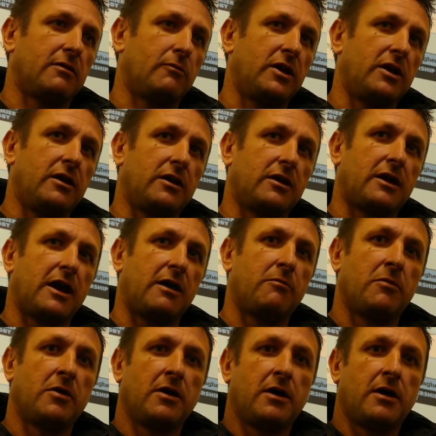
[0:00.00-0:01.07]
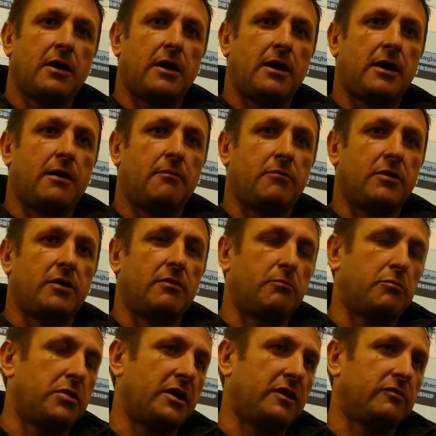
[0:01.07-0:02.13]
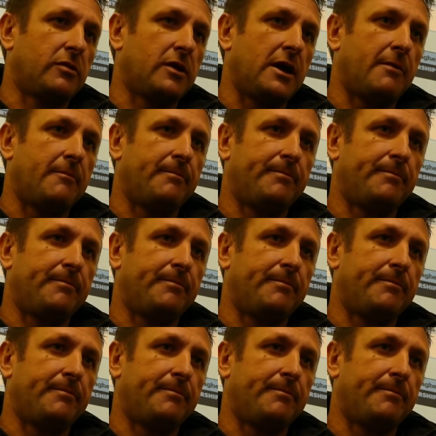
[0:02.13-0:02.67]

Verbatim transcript: winning the game. Um, and I'm pleased with that.